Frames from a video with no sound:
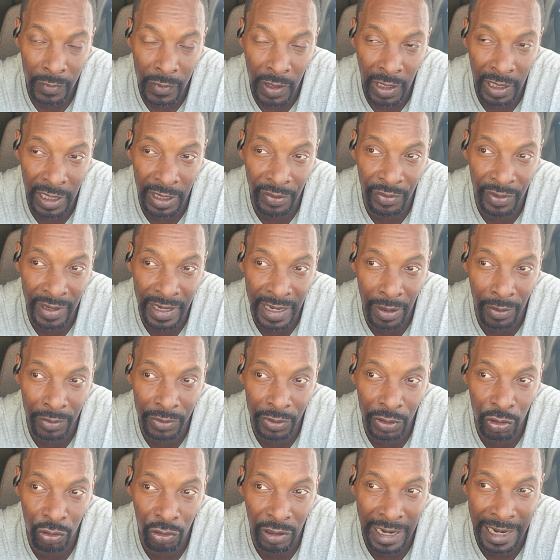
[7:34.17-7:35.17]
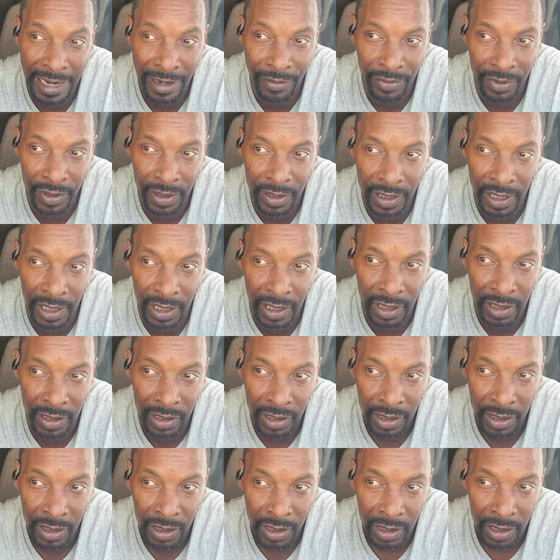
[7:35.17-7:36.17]
11 hours to drive in a day,
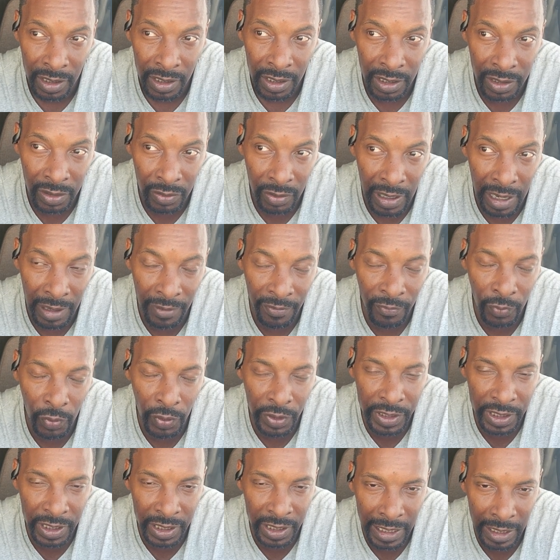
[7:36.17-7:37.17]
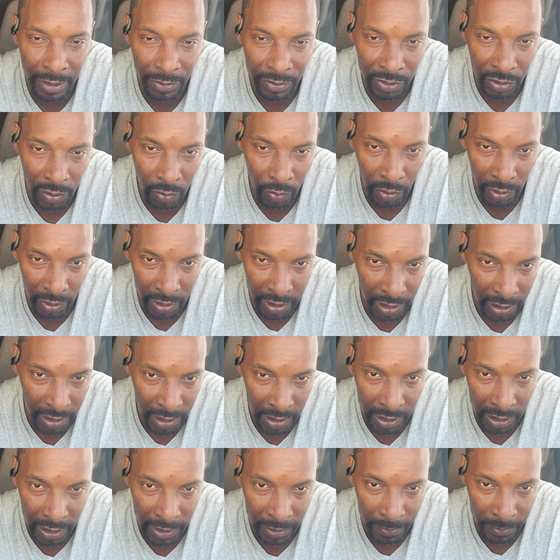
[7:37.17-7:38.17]
and you got 14 hours to work in a
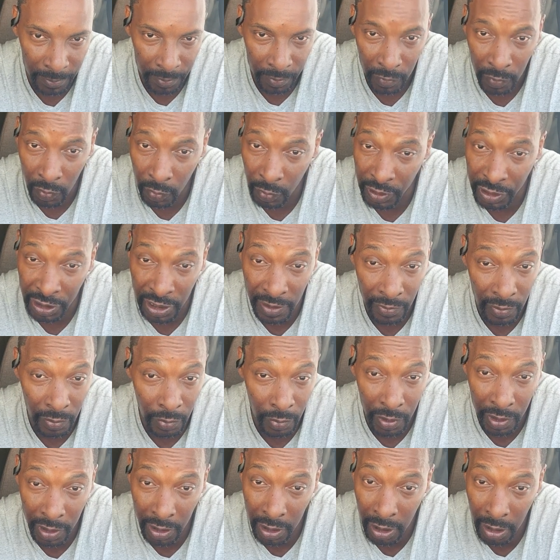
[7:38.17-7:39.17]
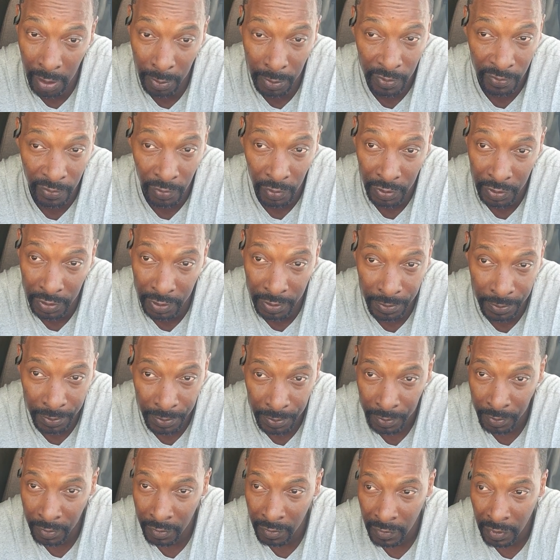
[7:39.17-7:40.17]
day. Whichever one comes first,
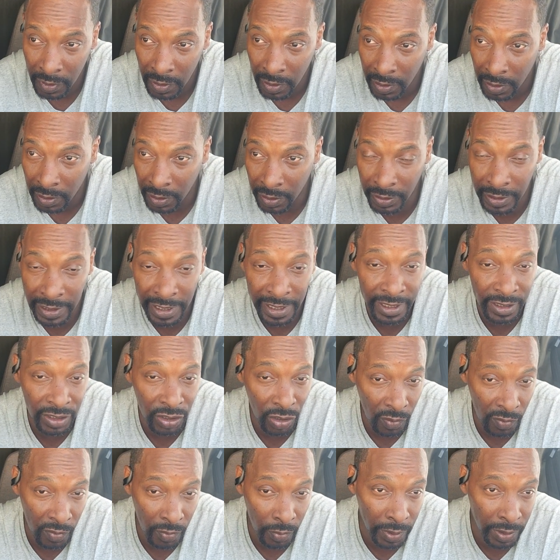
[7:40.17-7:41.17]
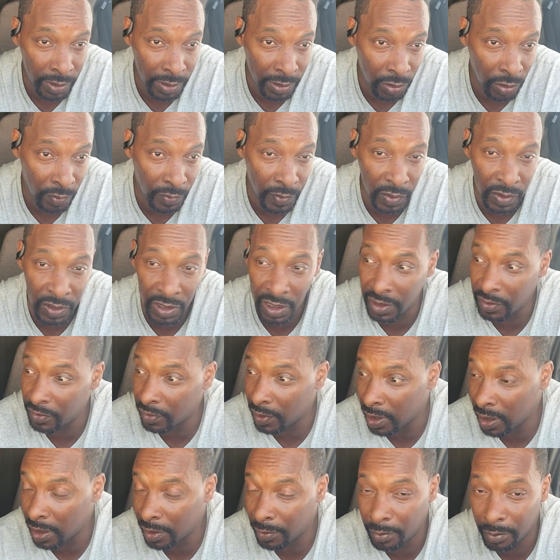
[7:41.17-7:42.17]
your day's over with. So if you're sitting
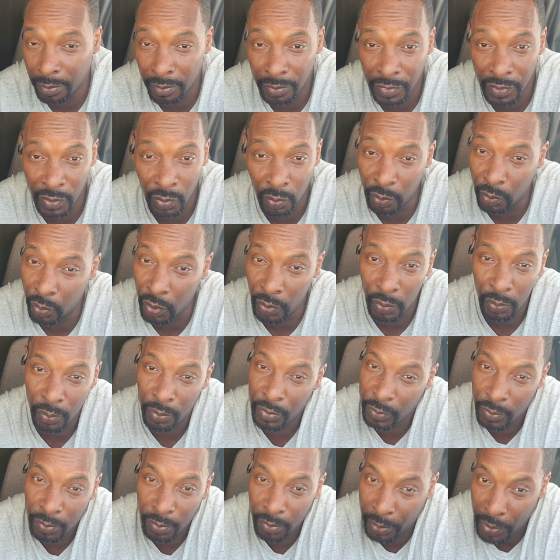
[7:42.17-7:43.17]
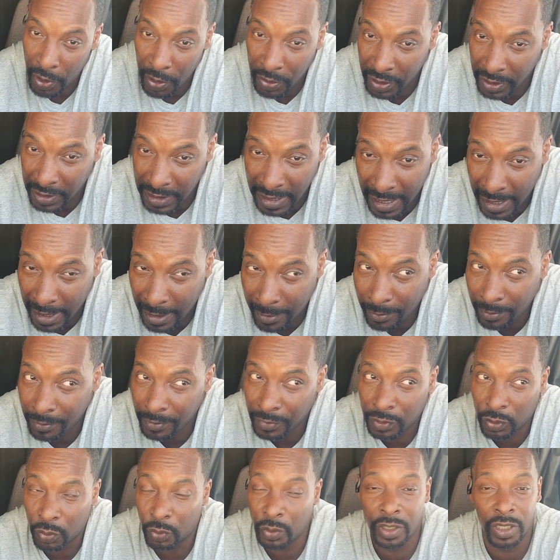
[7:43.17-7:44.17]
around burning
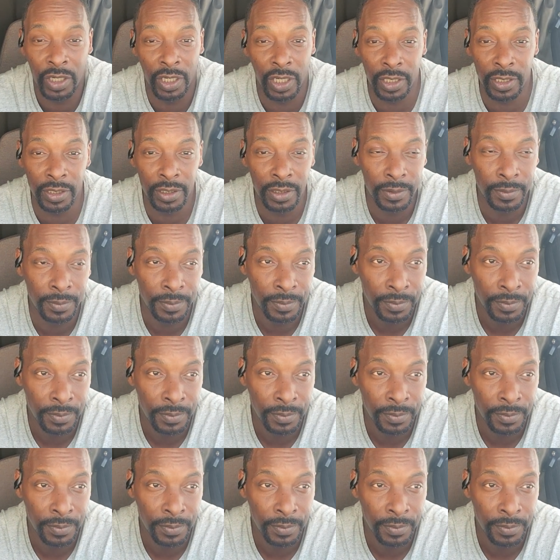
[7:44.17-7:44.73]
time doing nothing,